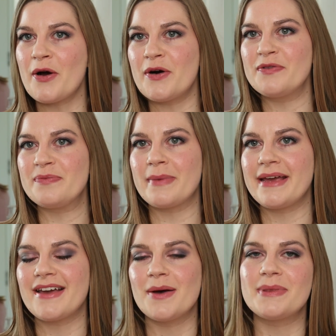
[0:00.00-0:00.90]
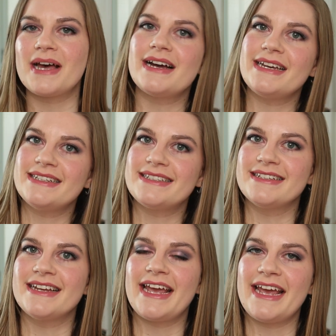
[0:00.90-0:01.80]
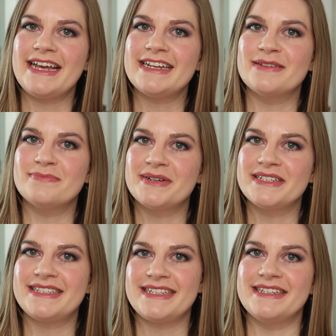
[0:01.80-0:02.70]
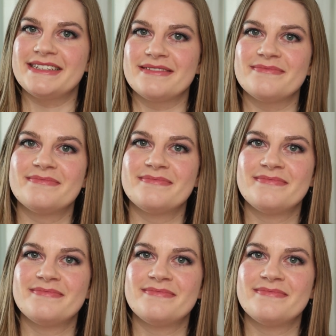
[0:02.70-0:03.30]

of makeup that isn't in my season.